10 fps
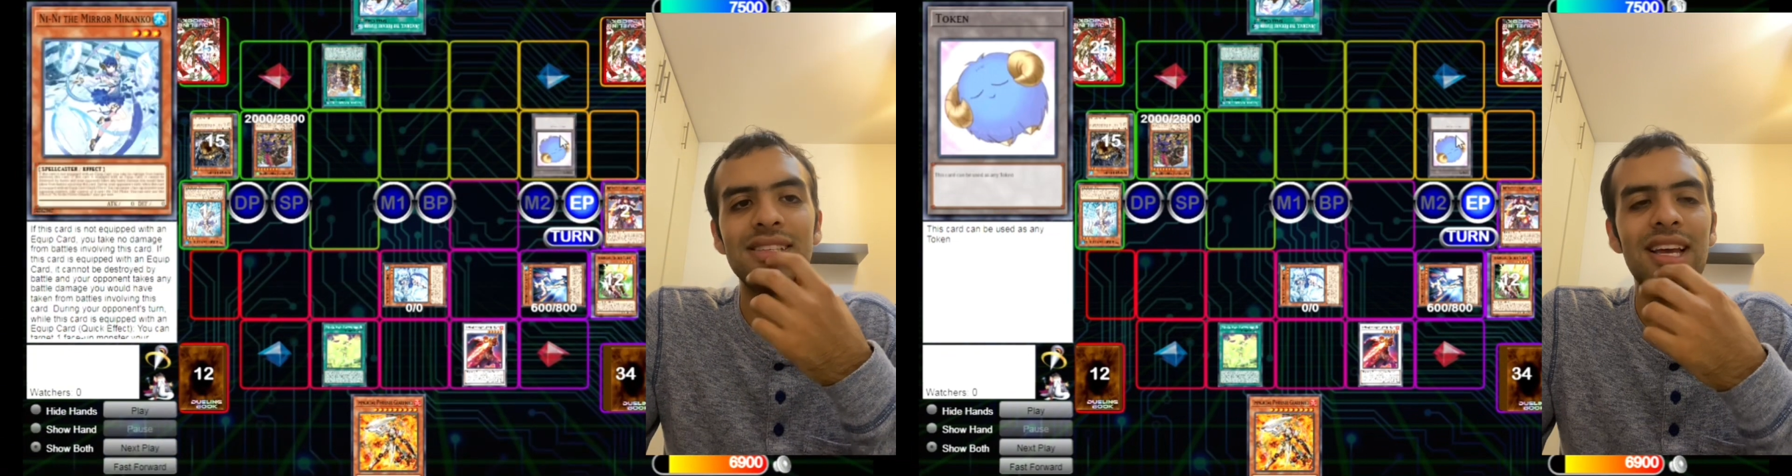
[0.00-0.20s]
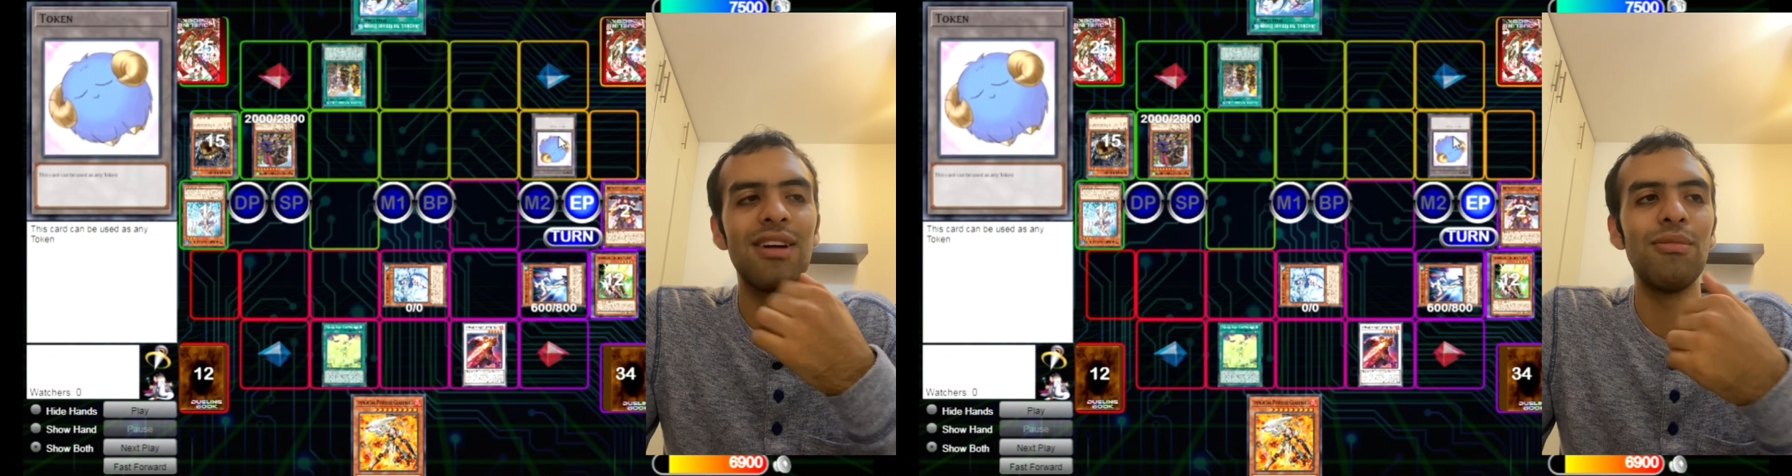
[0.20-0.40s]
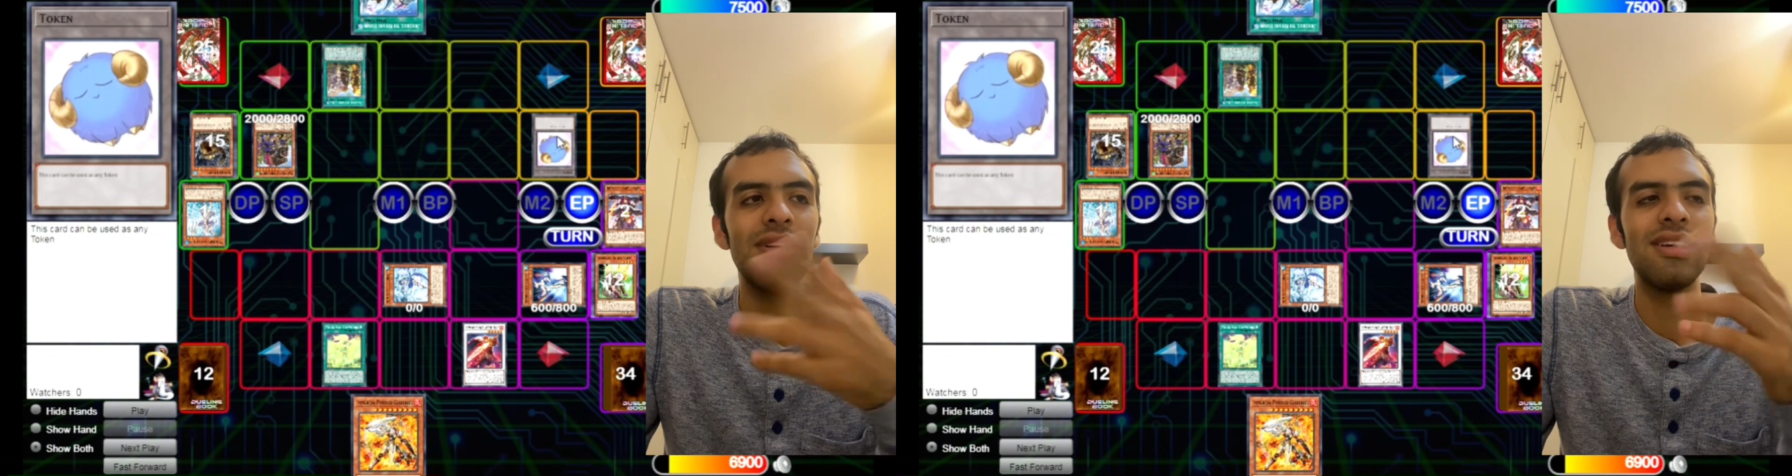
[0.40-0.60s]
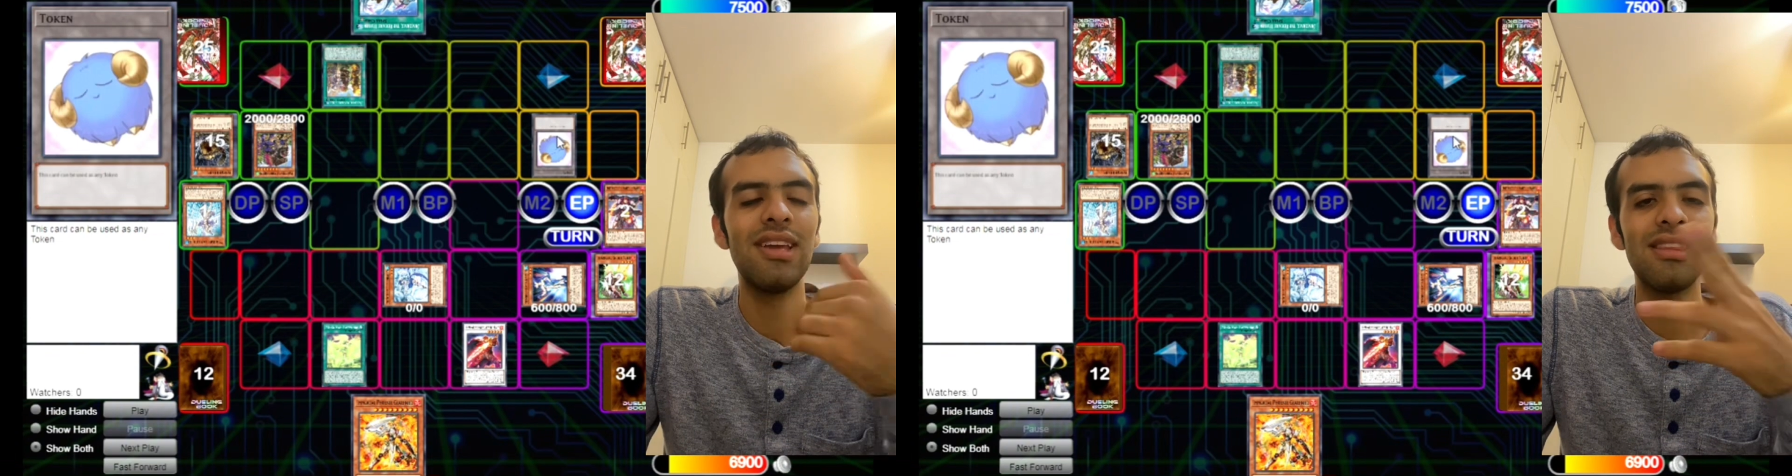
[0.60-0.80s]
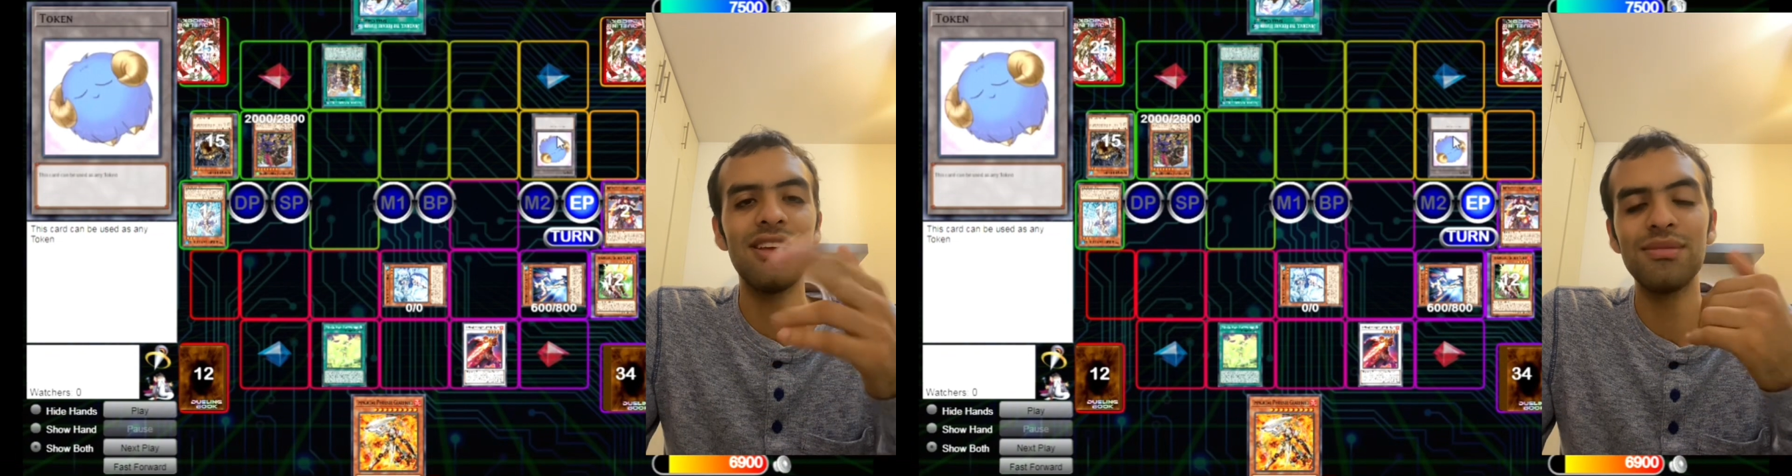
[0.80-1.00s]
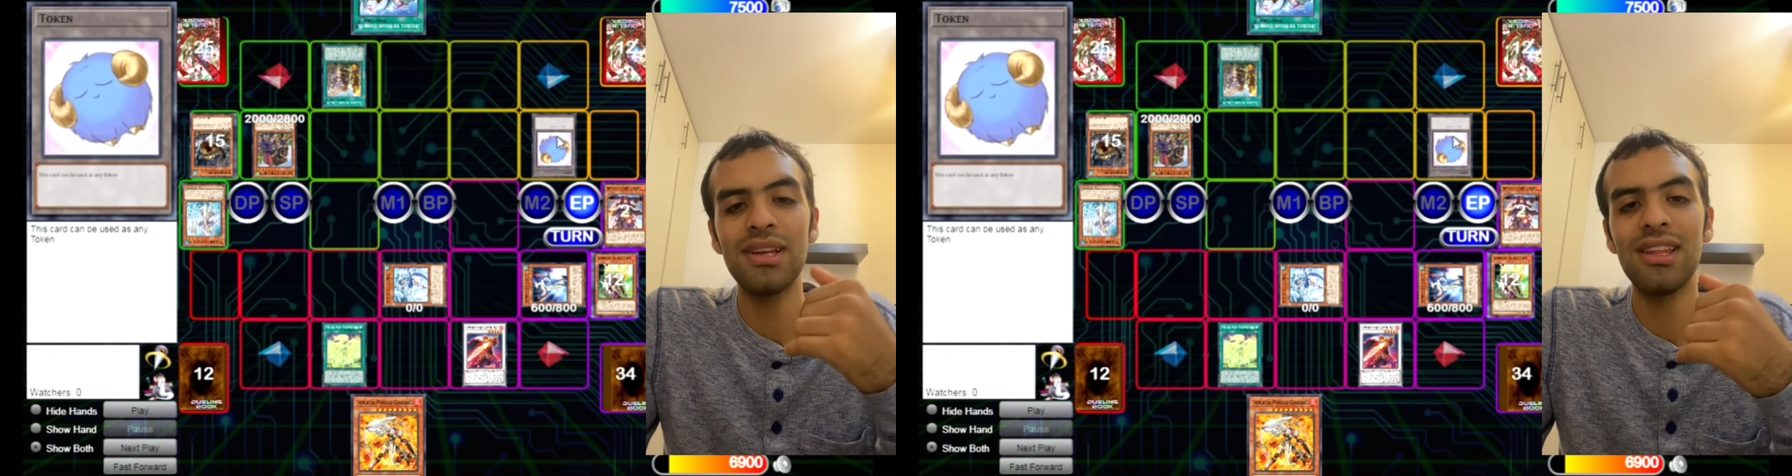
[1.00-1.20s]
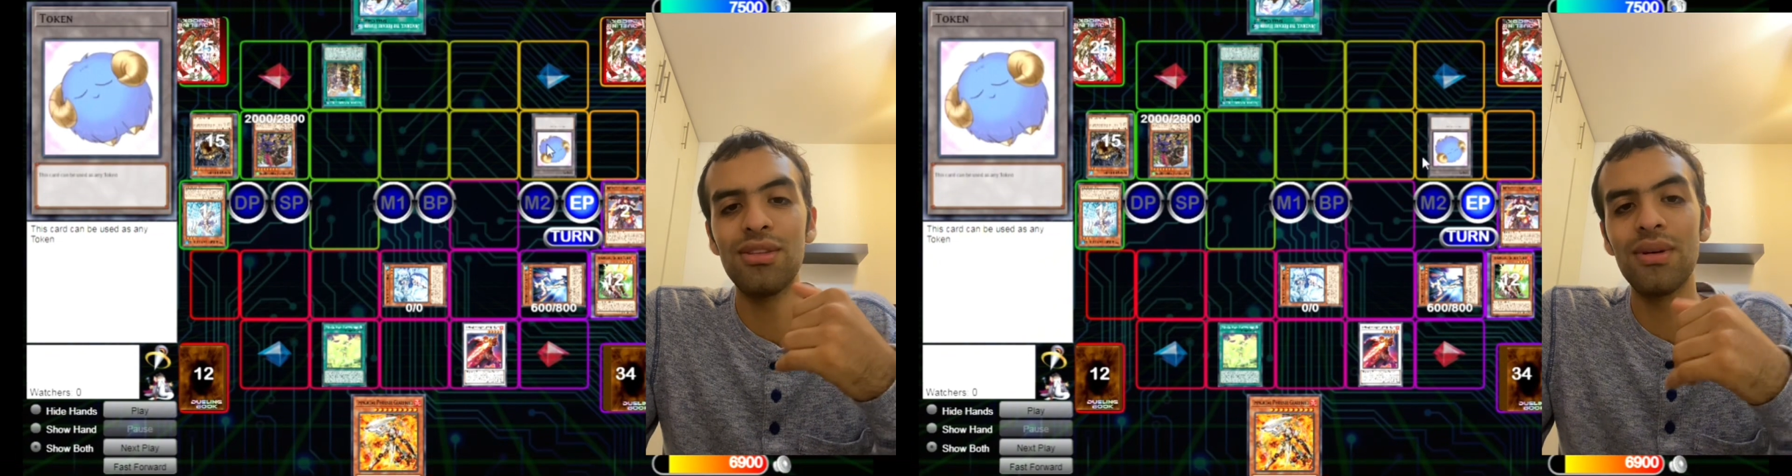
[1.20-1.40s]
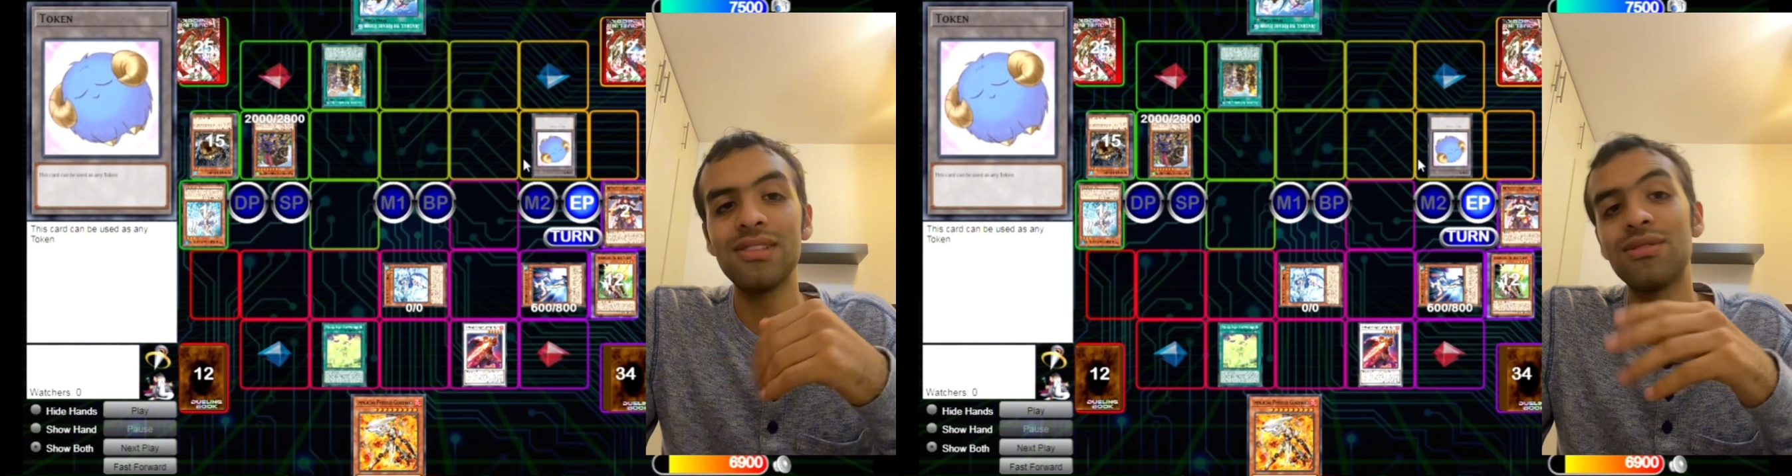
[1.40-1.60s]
he takes back the token,